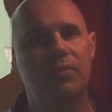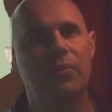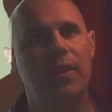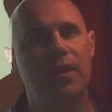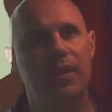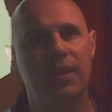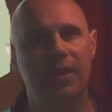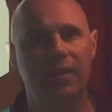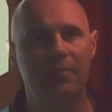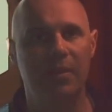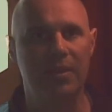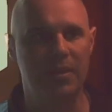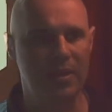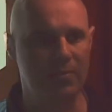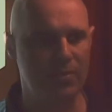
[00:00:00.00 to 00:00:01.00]
we had a king by
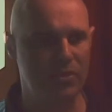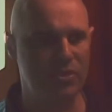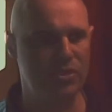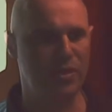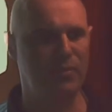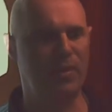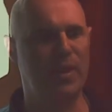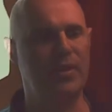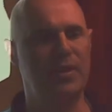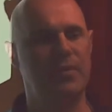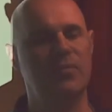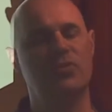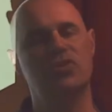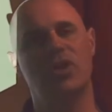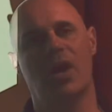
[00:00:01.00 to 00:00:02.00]
the name
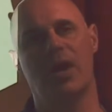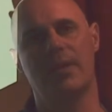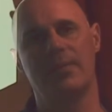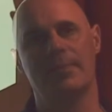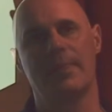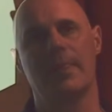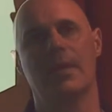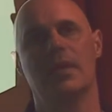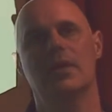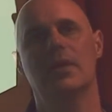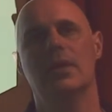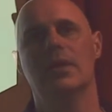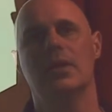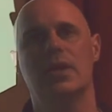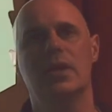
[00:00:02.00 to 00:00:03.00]
of John.
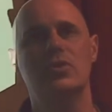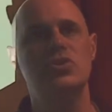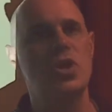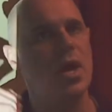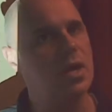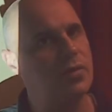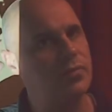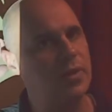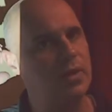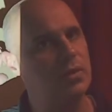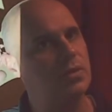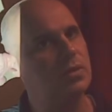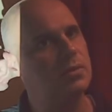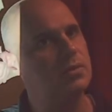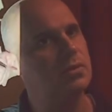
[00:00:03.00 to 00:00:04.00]
King John of
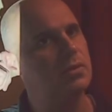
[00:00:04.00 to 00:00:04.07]
England